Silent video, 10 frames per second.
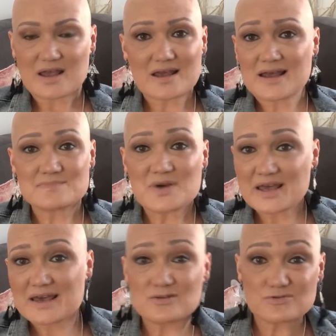Had my
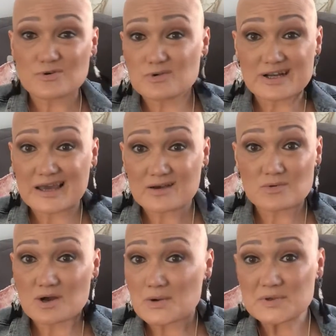hair not fallen
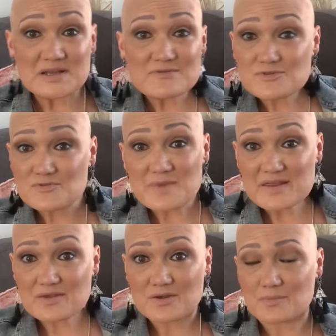out, I would never have
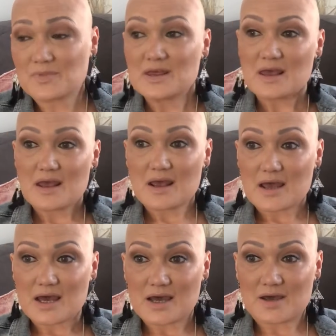met them.
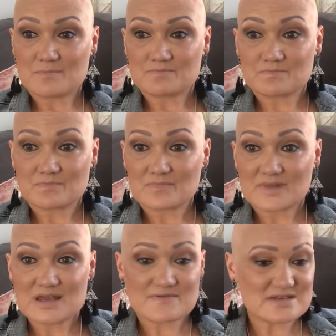
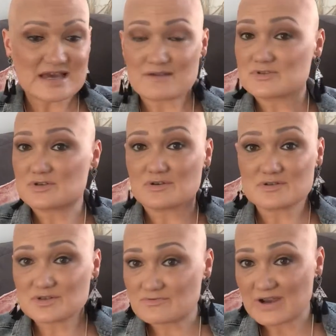Even down
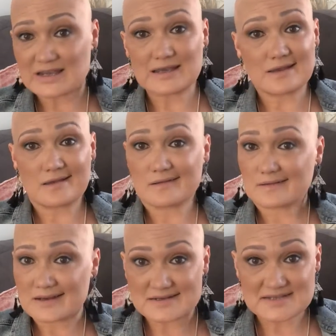to Rankin
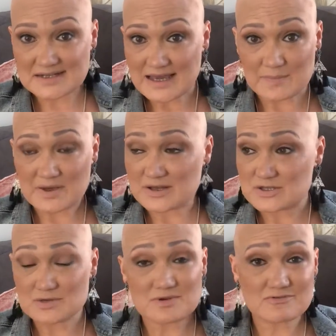and Alison
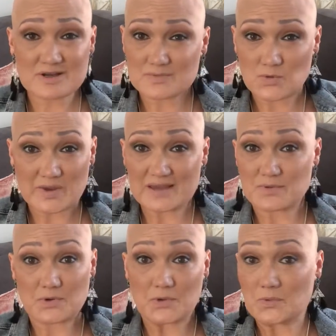Lapper, two incredible
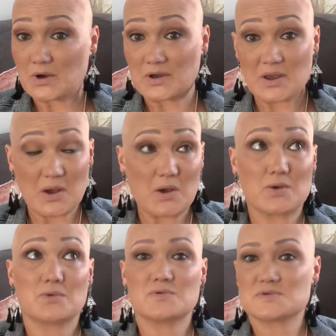people who I
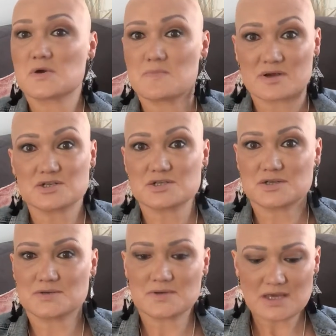owe so much to.